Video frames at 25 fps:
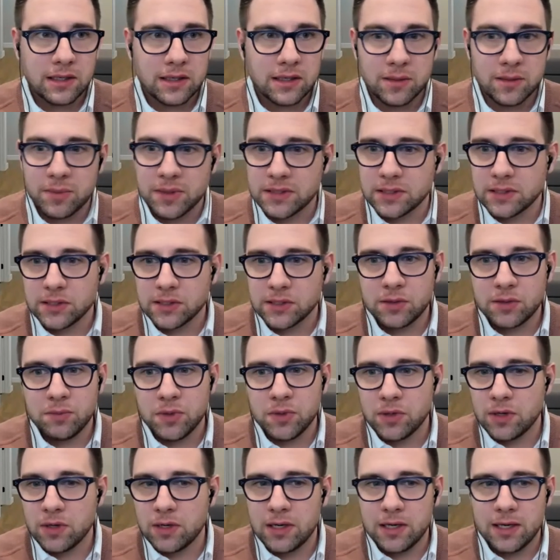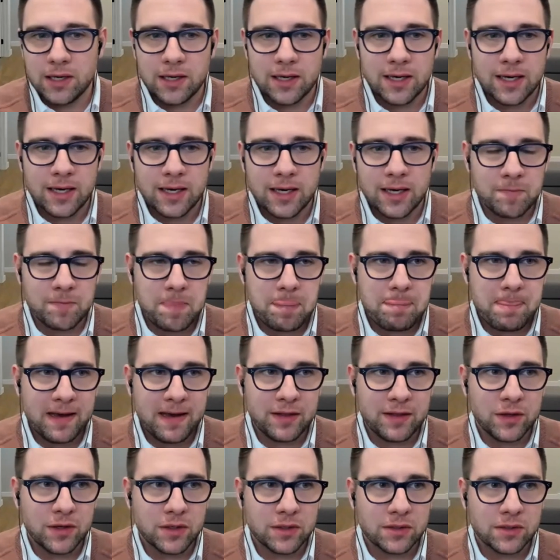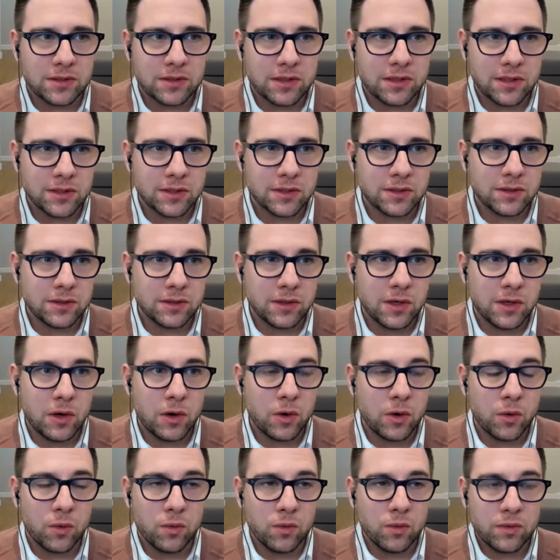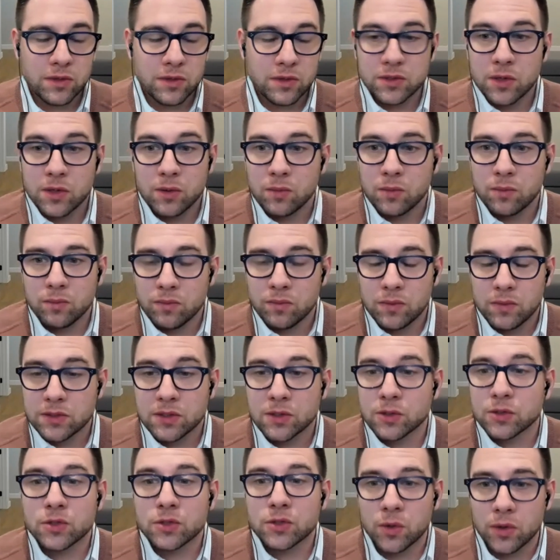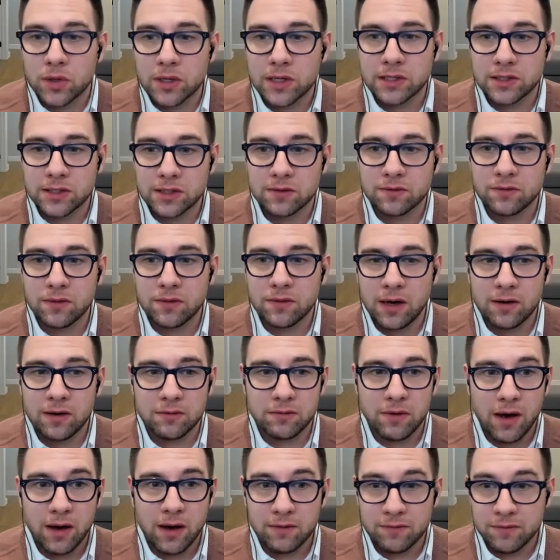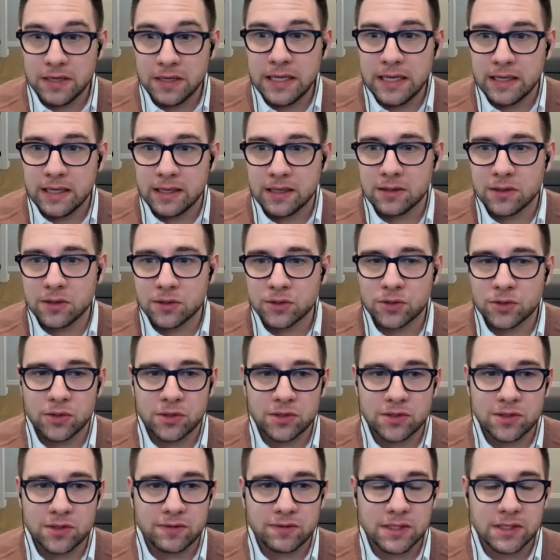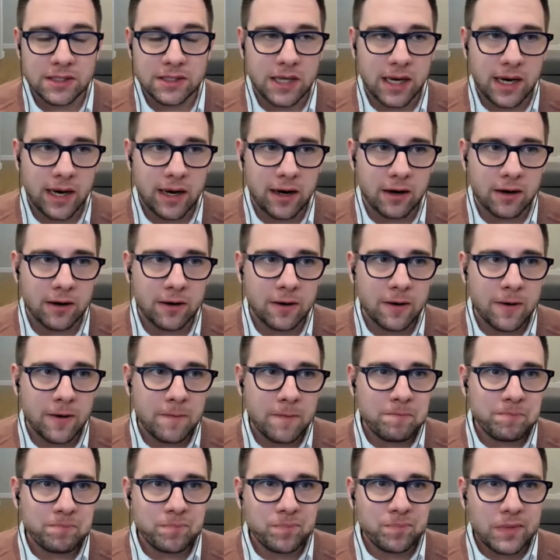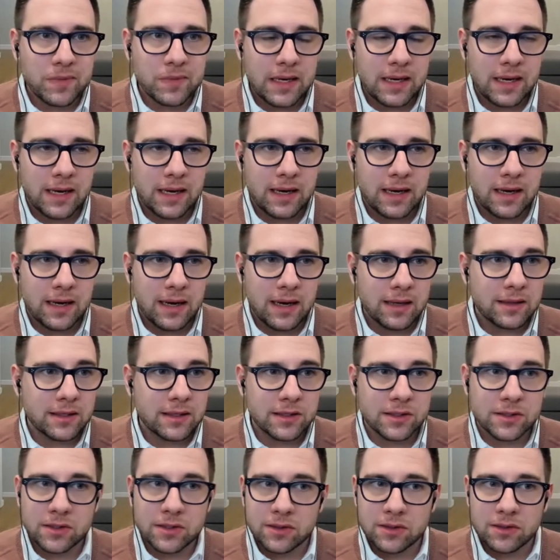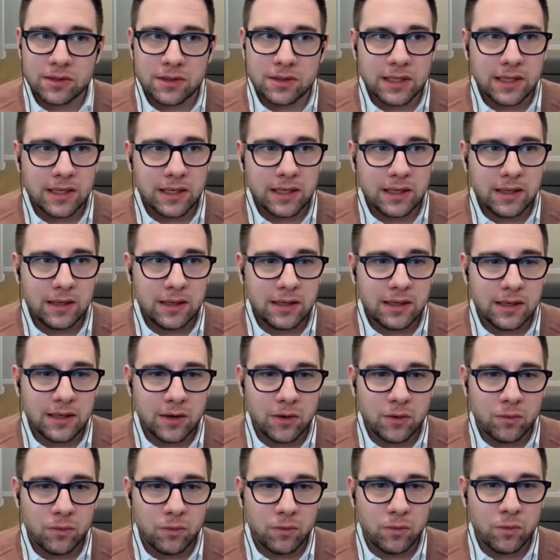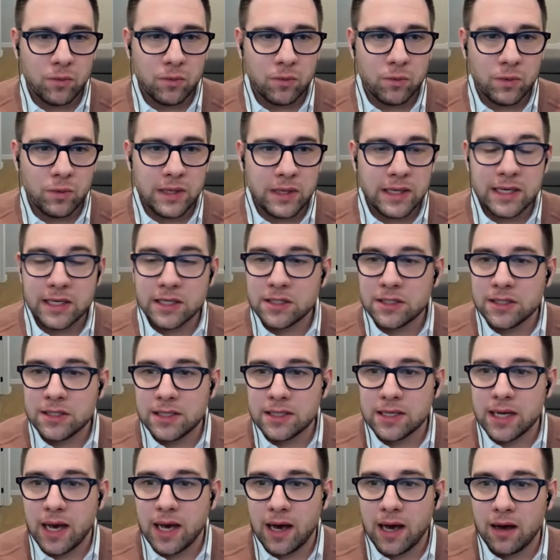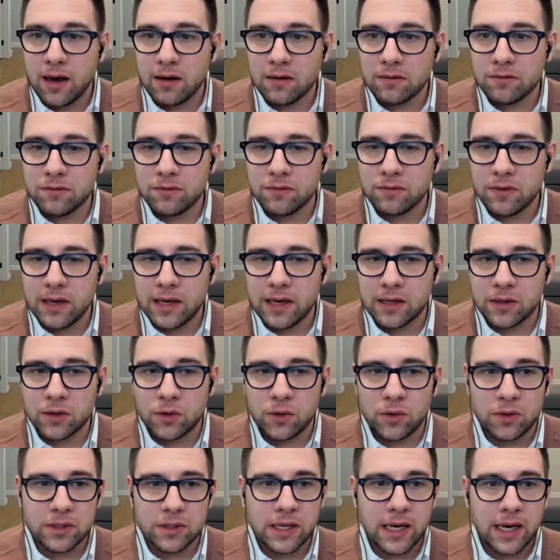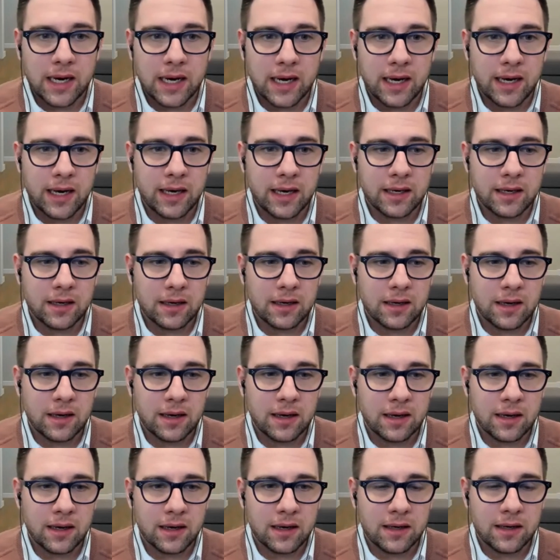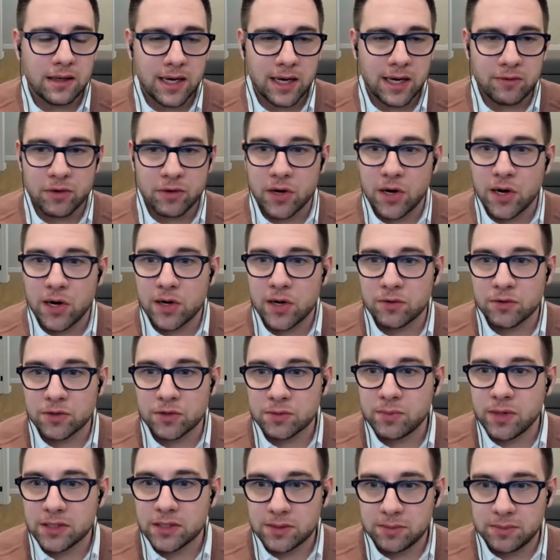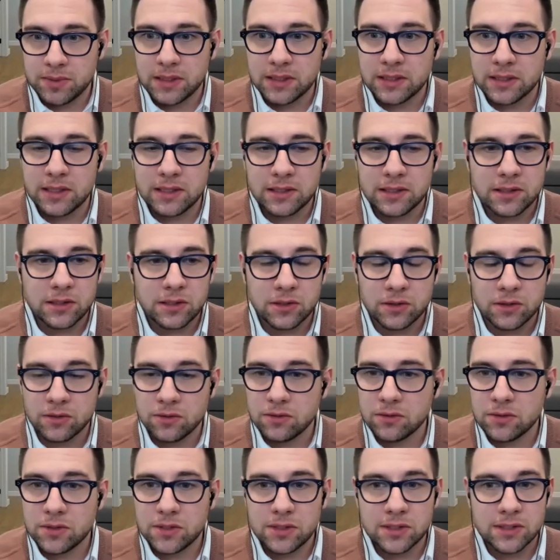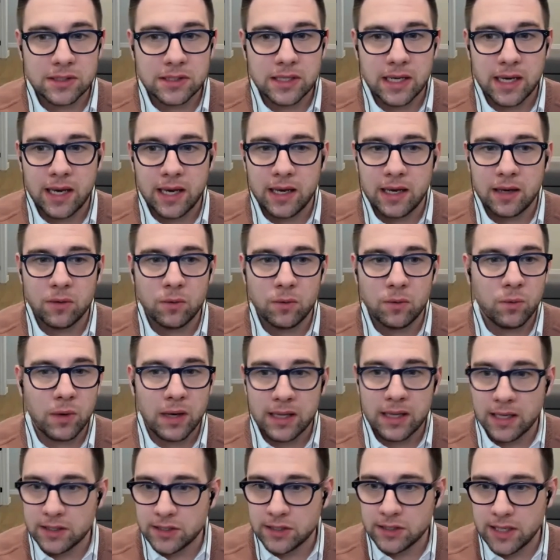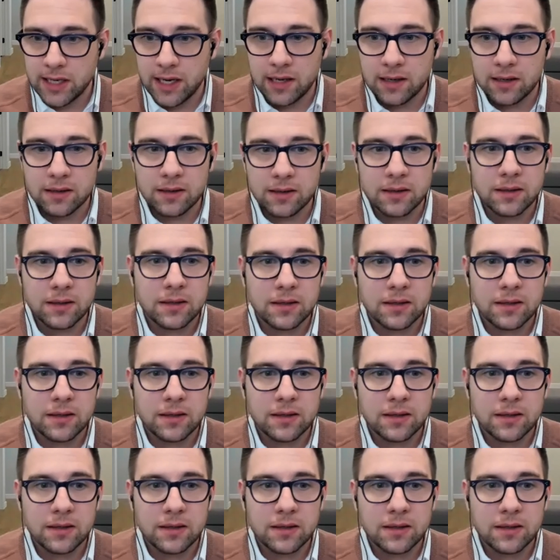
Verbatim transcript: the business community. And, and there's, there's no, there's no, there's no shortage of, of, of need and no shortage of desire. Uh, I think certainly, you know, we each need to have and hold high, uh, in high regard a responsibility to, to stay well-educated,